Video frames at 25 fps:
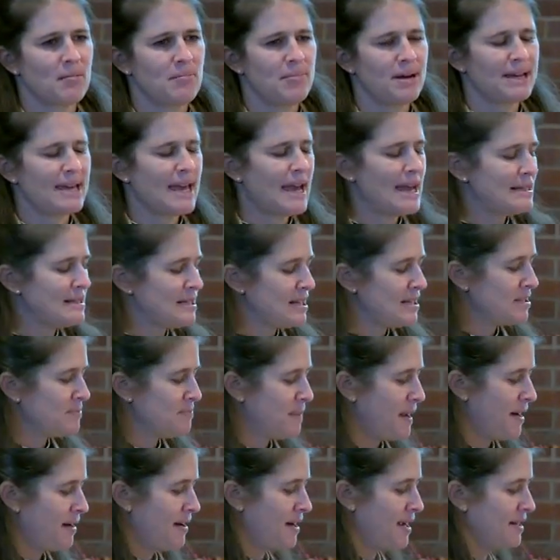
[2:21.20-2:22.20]
But Casey's
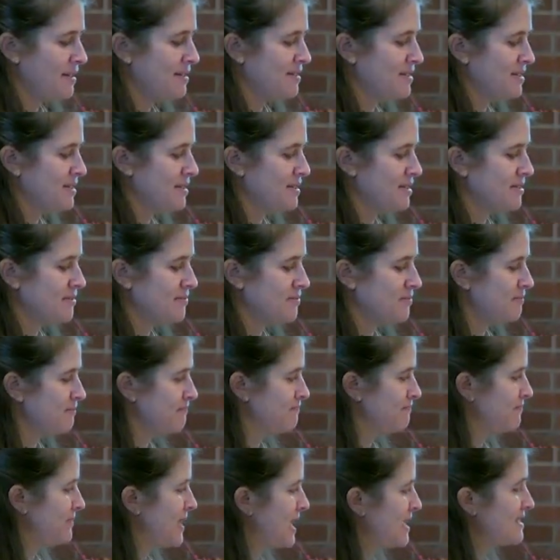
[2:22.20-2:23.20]
parents,
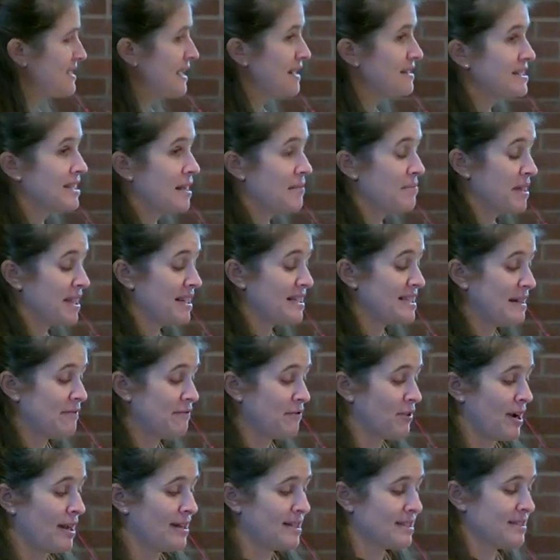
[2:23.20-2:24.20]
they said something
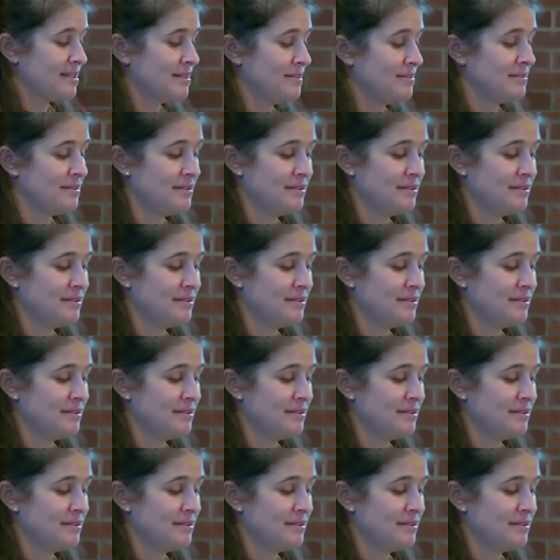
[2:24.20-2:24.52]
different.